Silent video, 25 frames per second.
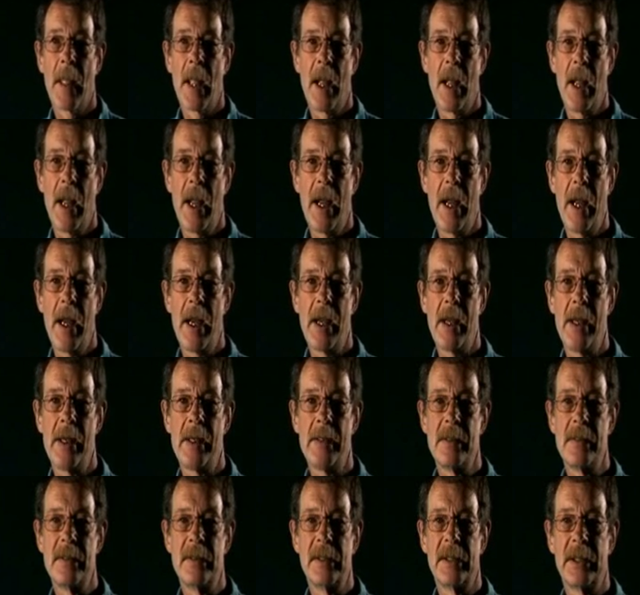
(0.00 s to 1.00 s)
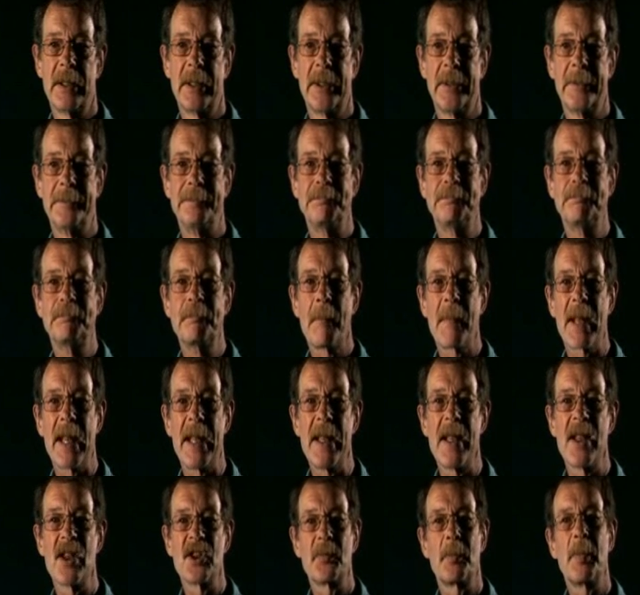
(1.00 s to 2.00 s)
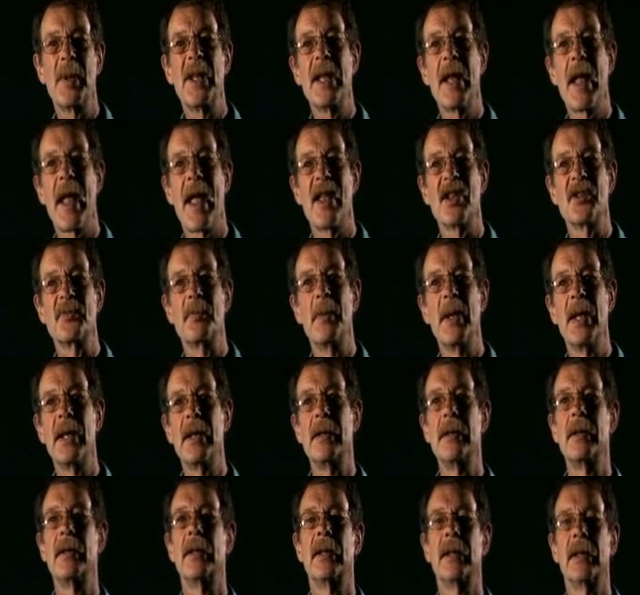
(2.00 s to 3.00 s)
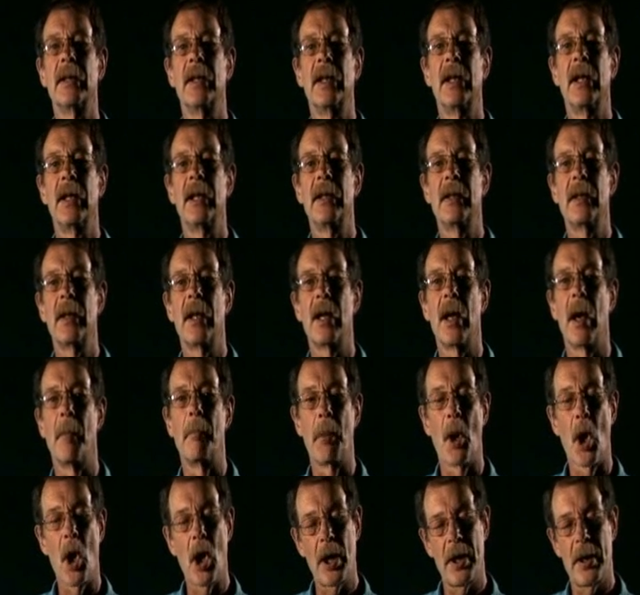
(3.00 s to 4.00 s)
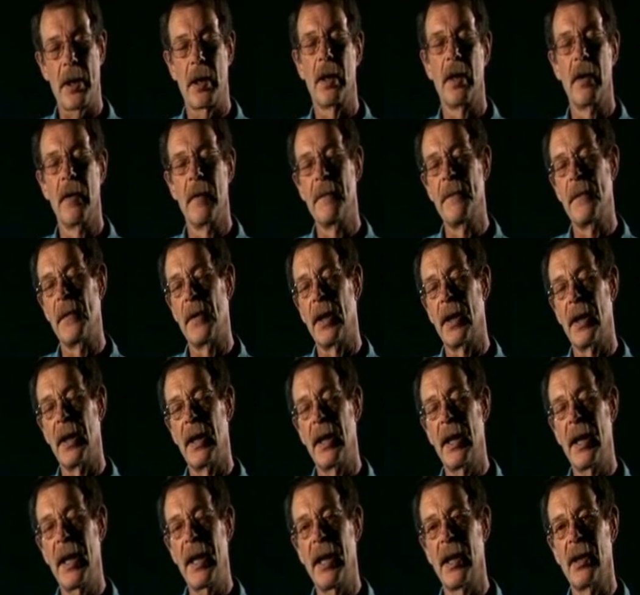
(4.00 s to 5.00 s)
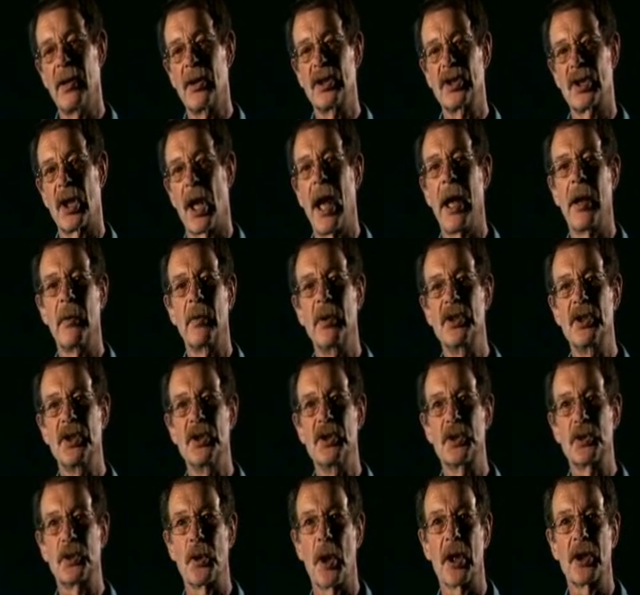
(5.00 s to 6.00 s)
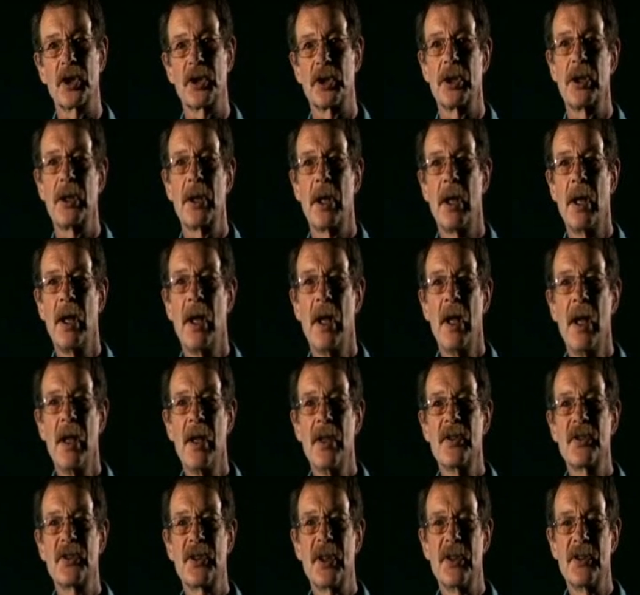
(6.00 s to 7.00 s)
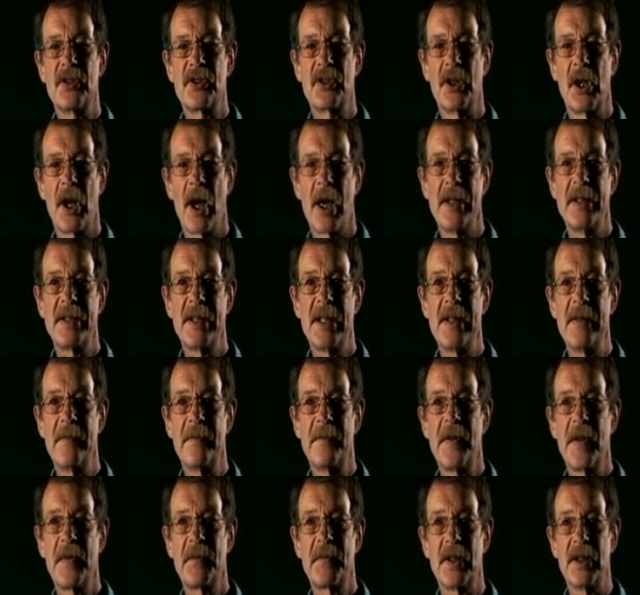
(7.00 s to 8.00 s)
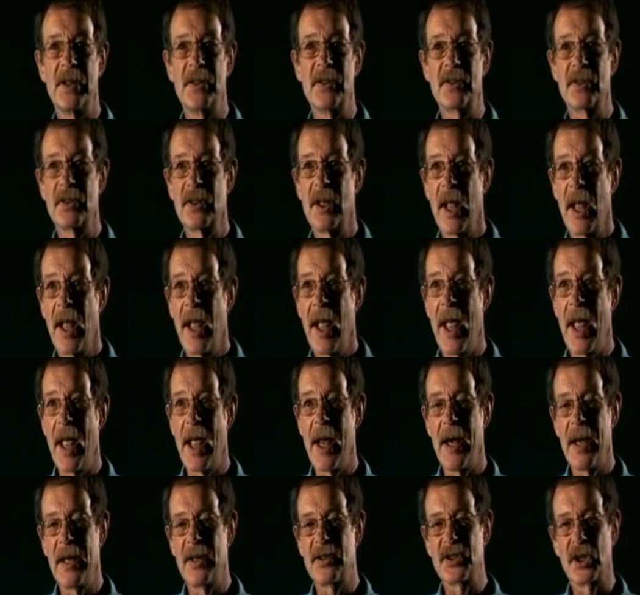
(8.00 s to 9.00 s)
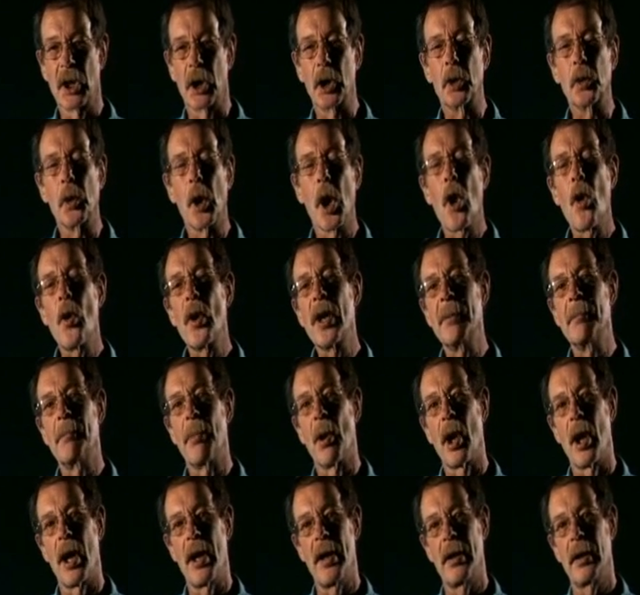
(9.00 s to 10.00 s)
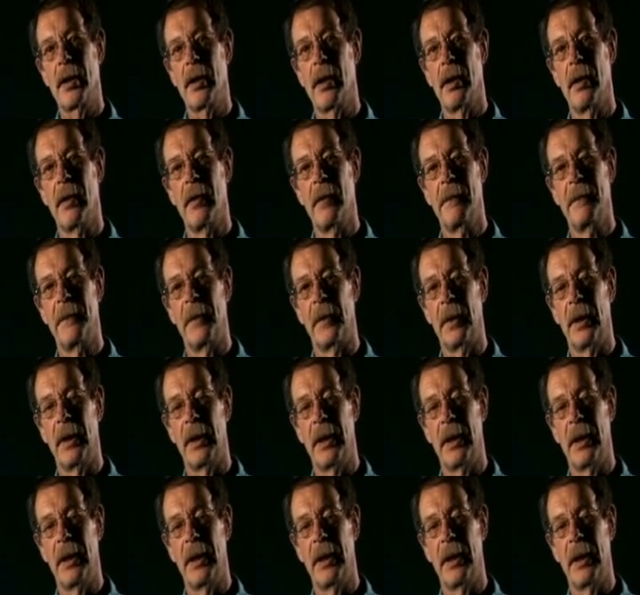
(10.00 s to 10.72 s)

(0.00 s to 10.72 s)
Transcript: And ESP has been a part of English language instruction since the 1950s, and it's a growing part of